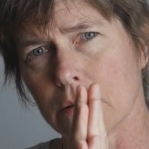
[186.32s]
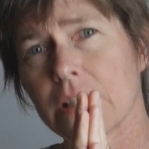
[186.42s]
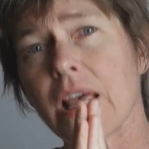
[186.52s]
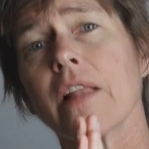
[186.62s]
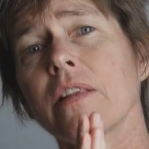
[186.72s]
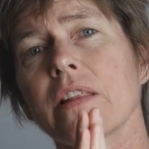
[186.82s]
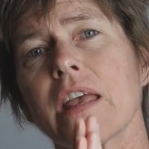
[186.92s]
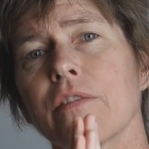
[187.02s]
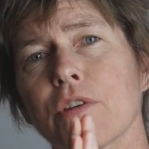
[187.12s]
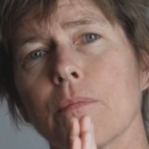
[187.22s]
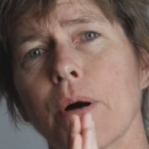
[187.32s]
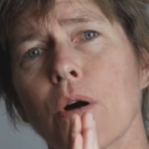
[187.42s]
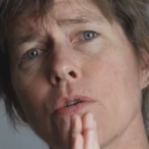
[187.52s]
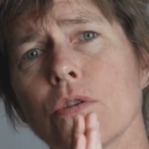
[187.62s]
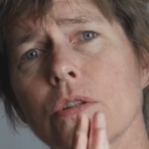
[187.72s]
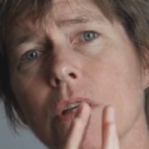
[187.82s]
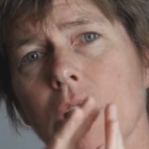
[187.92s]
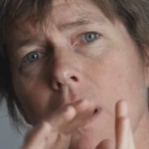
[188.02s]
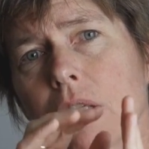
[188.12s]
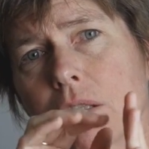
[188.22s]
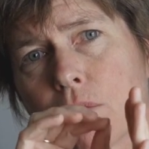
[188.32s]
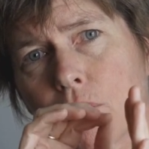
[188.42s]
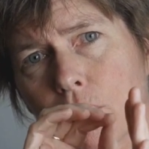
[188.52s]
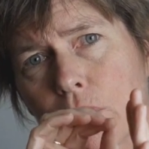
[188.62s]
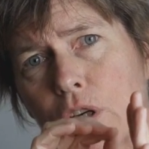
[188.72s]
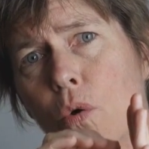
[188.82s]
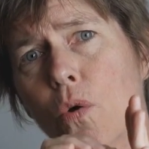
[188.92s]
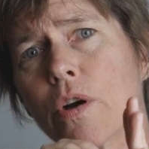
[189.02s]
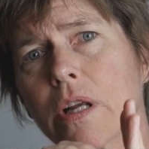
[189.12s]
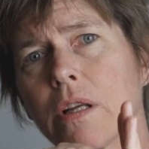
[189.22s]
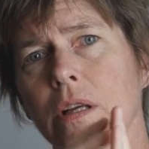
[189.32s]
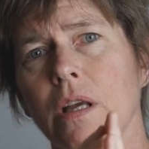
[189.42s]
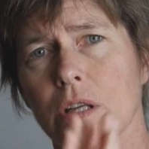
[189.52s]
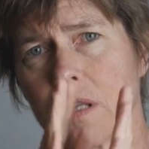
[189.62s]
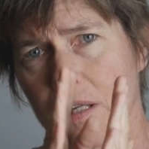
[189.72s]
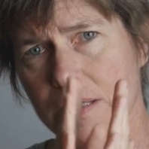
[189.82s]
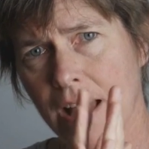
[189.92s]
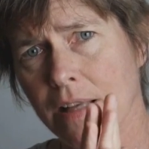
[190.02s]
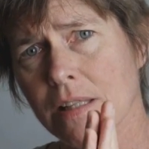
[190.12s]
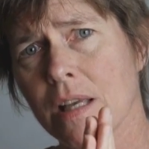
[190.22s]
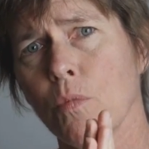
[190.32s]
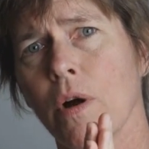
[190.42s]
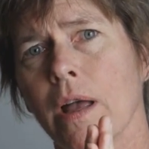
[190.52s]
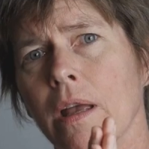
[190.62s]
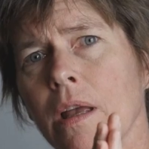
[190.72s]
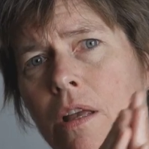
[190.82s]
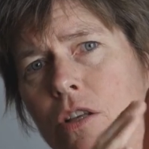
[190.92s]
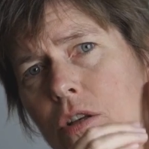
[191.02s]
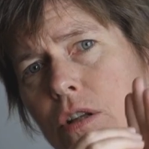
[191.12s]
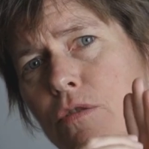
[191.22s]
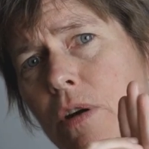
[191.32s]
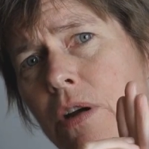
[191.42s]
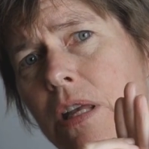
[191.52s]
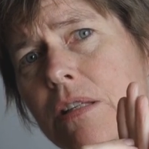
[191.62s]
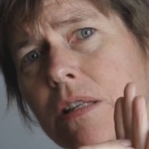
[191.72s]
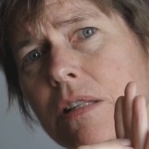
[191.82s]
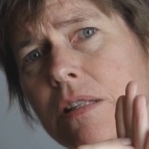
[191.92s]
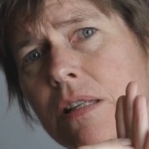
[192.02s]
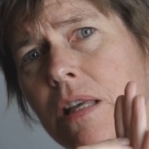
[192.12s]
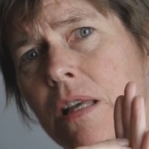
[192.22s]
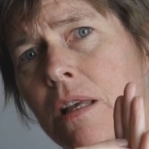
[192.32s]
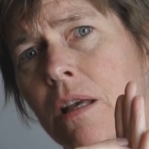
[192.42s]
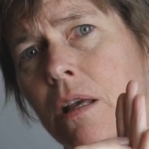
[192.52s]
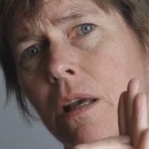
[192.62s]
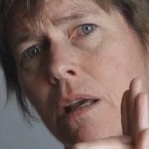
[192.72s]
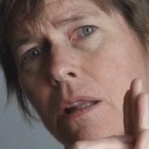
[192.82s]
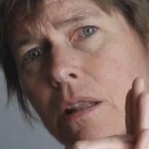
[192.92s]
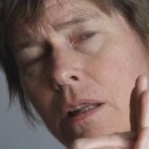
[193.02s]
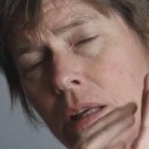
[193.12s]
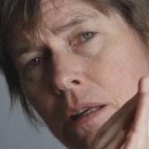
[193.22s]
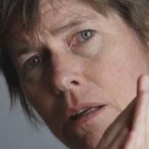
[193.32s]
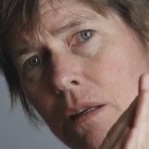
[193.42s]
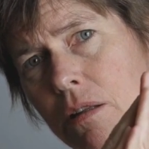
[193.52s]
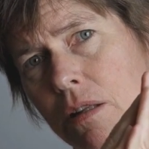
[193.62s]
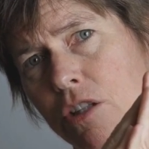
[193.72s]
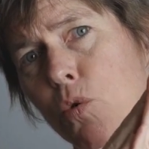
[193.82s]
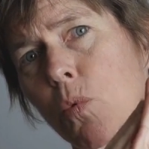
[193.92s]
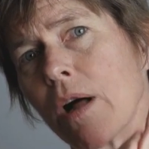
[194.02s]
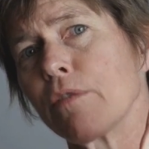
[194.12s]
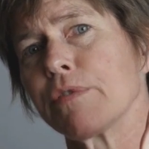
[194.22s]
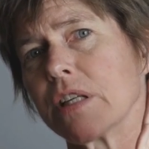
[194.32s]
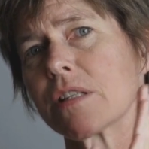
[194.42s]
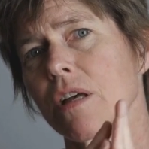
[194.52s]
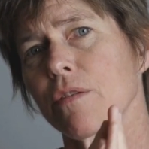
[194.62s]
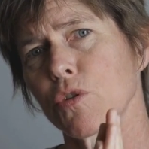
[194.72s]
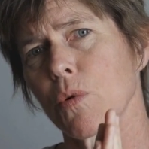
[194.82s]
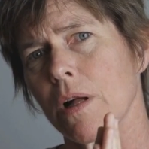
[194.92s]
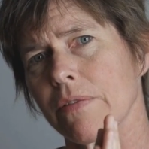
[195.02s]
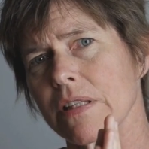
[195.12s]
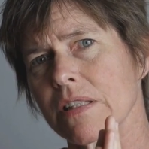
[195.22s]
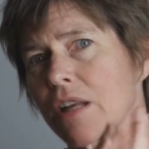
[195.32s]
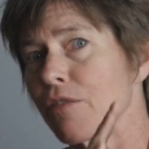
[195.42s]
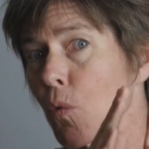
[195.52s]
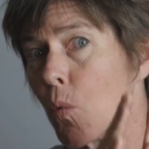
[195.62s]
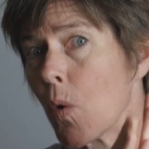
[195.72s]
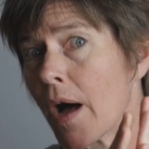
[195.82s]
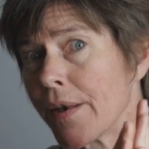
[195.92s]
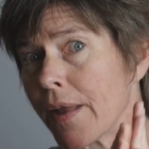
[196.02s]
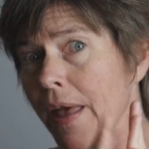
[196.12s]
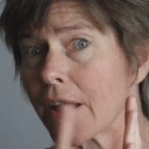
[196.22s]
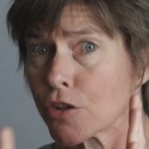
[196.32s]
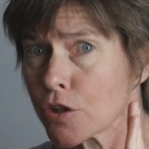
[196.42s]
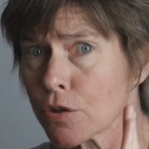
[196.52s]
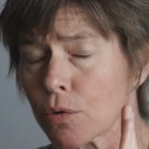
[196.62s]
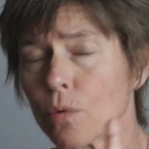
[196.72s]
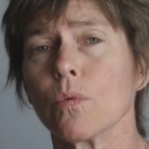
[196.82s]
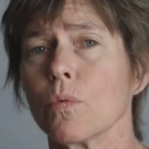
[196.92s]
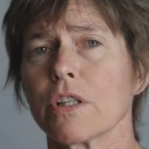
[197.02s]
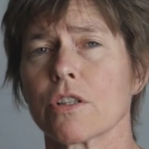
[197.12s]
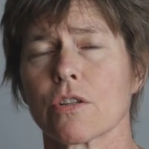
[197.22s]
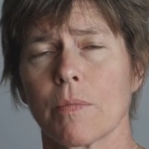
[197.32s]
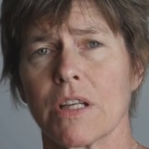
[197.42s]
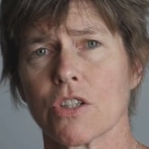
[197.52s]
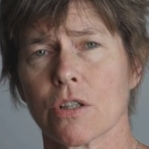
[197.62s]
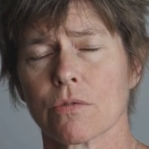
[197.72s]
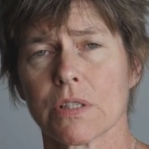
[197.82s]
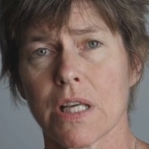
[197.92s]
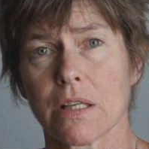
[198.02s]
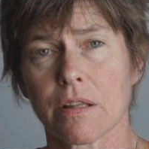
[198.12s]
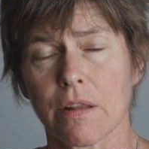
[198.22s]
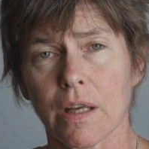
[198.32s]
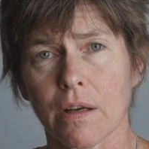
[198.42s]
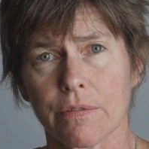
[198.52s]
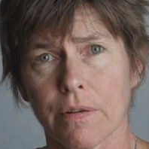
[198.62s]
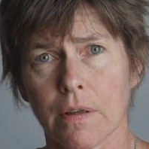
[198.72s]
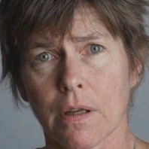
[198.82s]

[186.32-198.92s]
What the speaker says: 10 that they have composed is recorded in the exact same way. So it's very easy to see the 12-ness of 12 instead of 1 and 2, which so many children tend to think of